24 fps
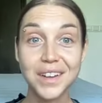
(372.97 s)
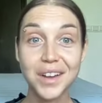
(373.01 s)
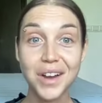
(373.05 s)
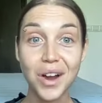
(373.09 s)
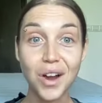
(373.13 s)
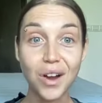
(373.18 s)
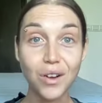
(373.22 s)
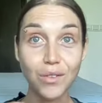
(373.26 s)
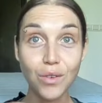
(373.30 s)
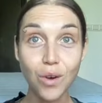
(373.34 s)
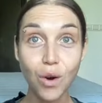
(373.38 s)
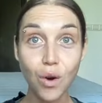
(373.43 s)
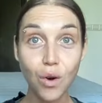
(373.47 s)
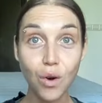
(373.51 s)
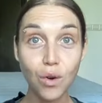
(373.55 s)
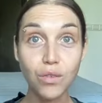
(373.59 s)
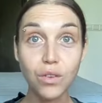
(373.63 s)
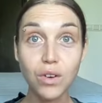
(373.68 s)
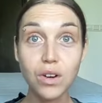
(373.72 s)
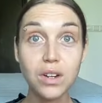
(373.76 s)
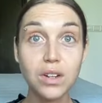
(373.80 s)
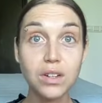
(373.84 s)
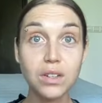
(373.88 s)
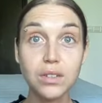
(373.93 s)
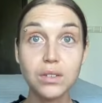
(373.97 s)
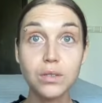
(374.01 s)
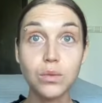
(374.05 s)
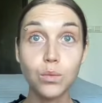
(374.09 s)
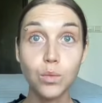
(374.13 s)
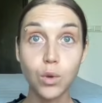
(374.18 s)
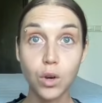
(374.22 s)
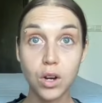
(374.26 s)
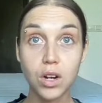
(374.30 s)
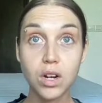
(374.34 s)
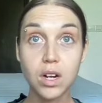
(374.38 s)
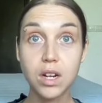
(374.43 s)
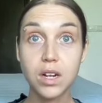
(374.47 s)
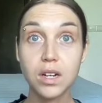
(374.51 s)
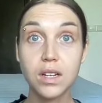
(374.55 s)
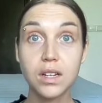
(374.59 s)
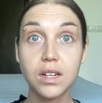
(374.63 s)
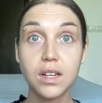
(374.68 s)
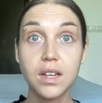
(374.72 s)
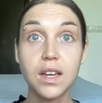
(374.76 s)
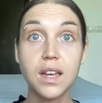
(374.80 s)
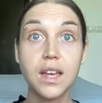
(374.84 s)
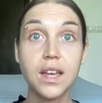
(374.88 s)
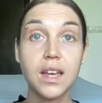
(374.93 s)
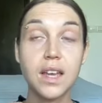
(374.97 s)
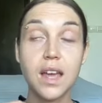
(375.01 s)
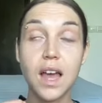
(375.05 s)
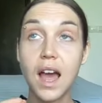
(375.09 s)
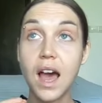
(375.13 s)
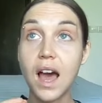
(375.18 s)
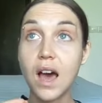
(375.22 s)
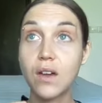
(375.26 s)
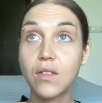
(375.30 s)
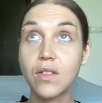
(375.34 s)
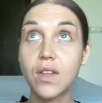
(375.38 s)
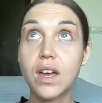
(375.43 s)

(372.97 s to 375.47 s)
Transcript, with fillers: of overwork how